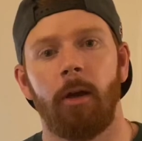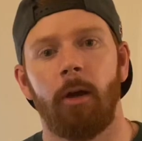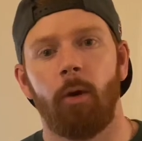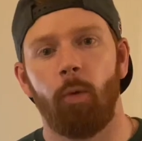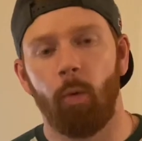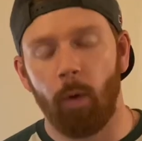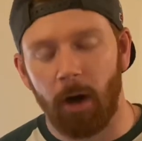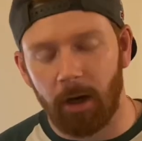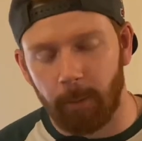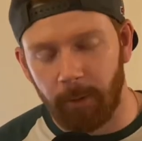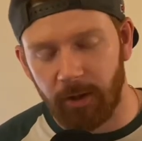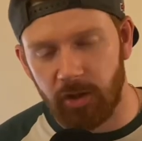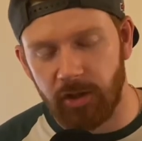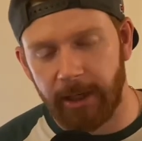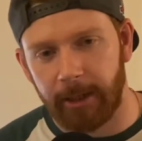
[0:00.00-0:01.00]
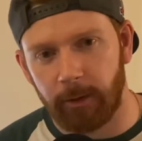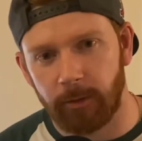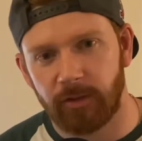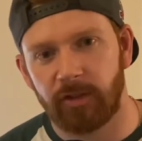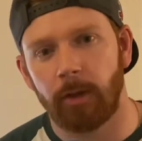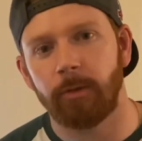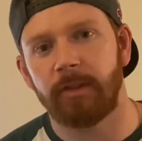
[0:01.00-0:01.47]
Welcome to the channel.
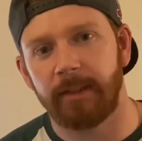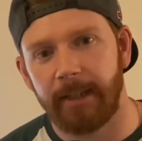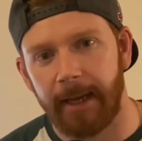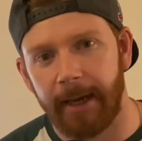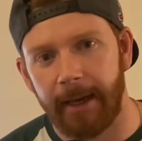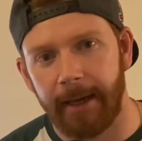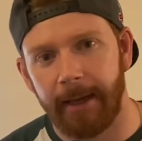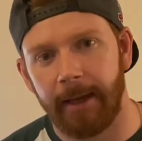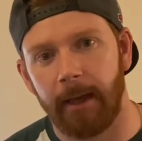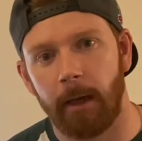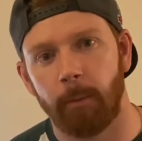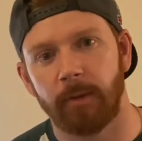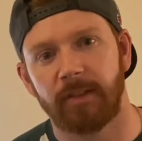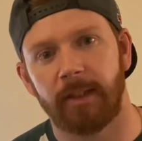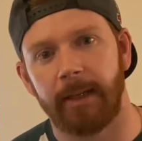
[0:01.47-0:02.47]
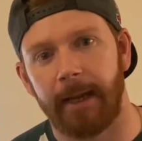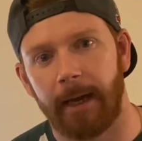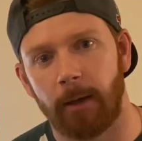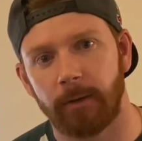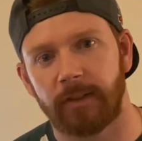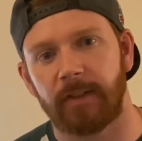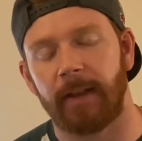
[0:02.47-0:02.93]
So today it was
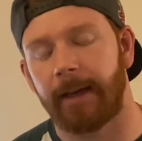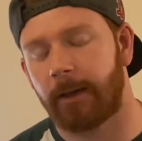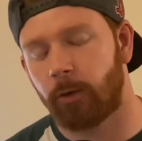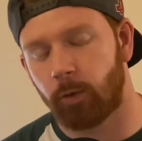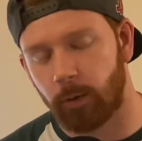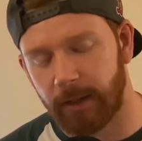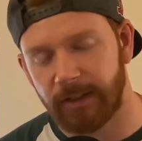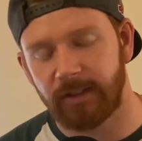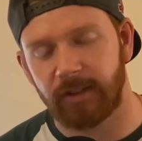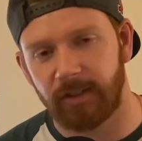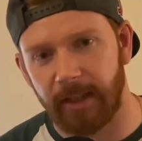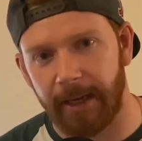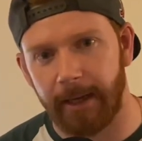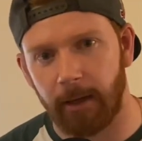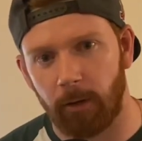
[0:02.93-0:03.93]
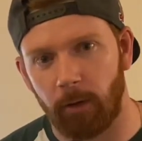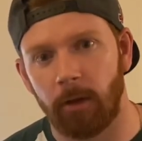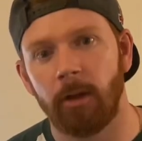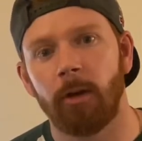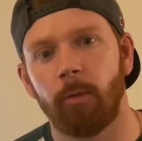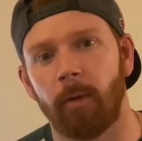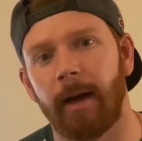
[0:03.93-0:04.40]
announced that Chris
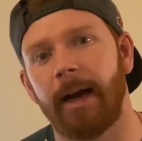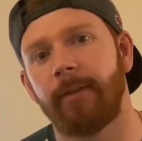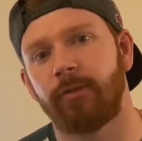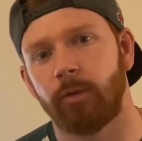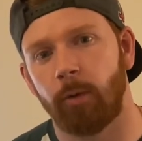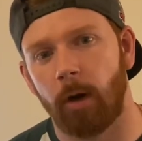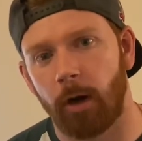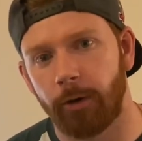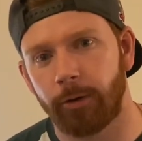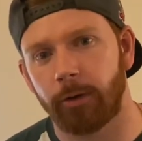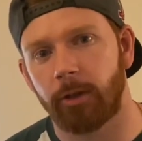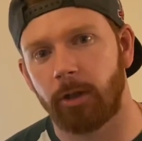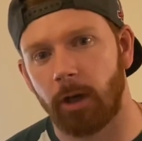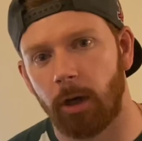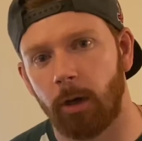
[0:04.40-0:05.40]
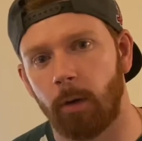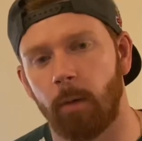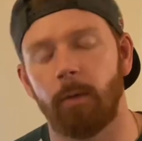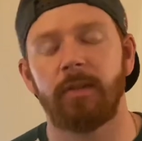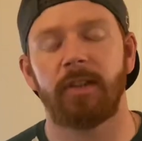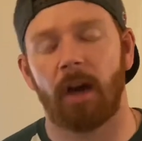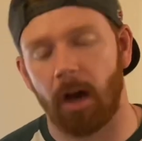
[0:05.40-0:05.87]
Sale will have to
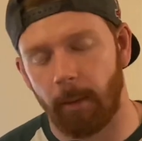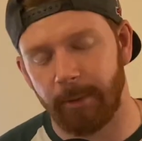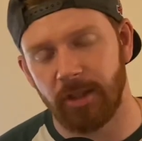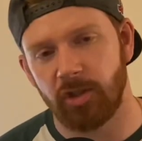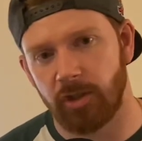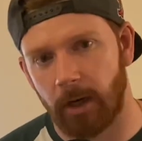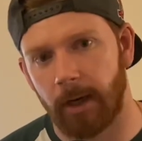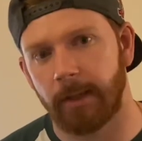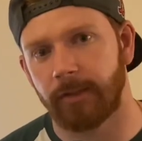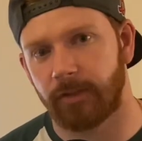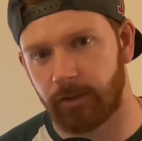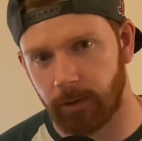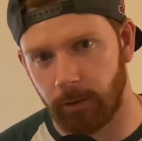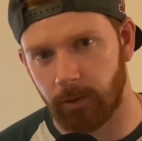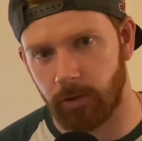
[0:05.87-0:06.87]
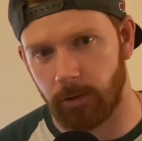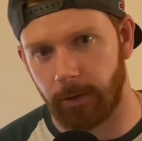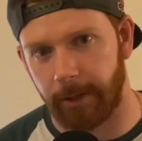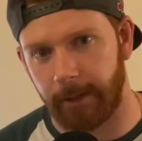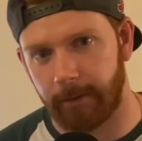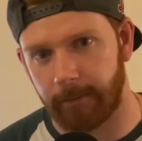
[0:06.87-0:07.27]
undergo Tommy John surgery.